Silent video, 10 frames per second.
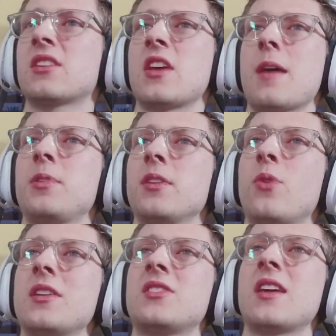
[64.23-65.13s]
an example
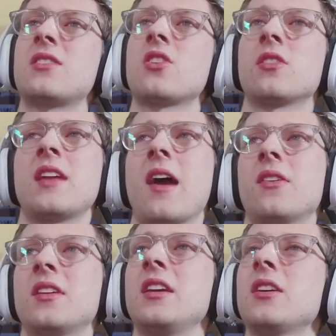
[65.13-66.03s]
of what sets are
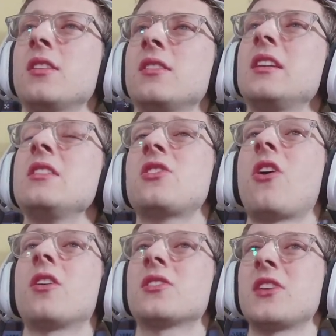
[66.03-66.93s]
down here. These
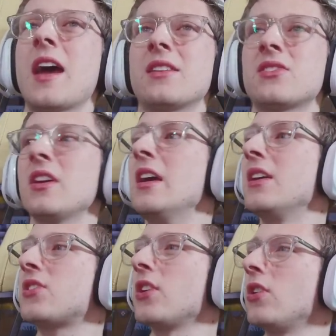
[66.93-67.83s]
are sets.
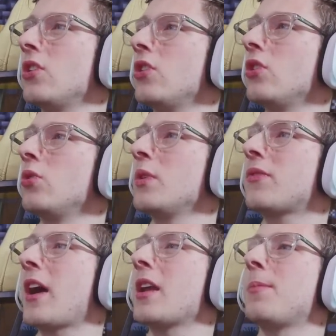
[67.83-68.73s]
So
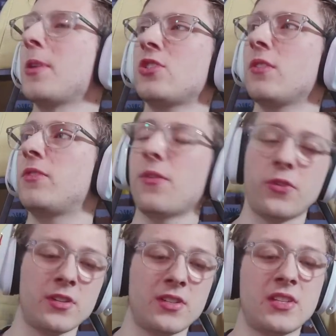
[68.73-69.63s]
we've got a bunch of
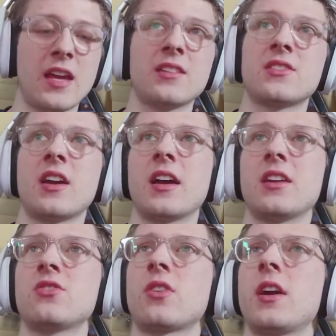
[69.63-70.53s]
different set
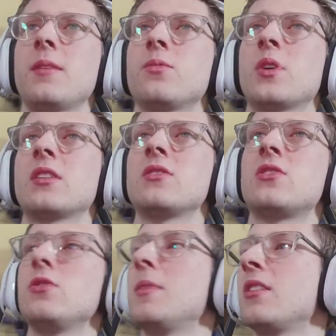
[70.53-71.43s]
designs, right? We can
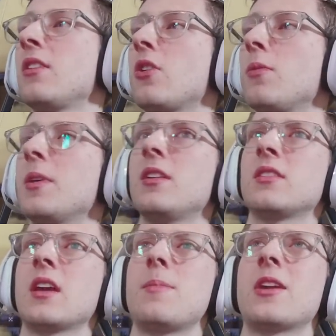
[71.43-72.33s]
zoom in a little bit
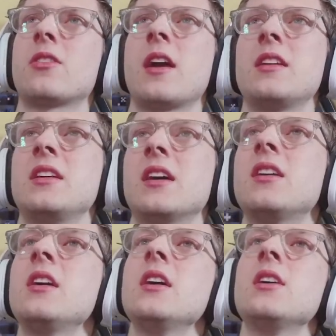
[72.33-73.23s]
and get a better
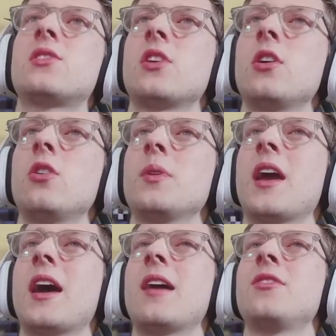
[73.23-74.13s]
idea. So
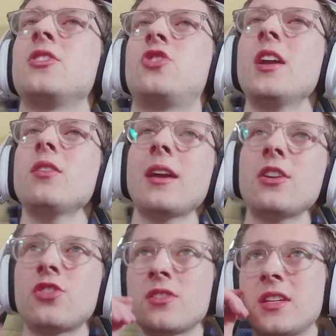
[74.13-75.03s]
we have
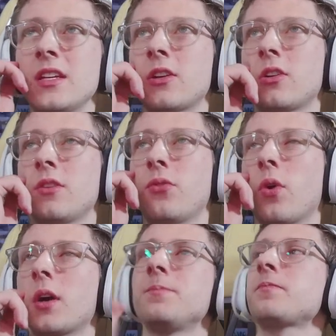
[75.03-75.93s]
Generation
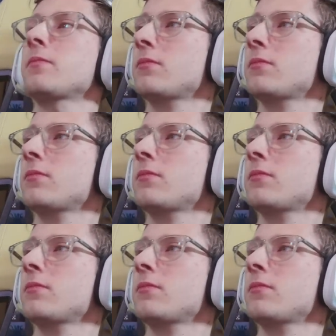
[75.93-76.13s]
T-34,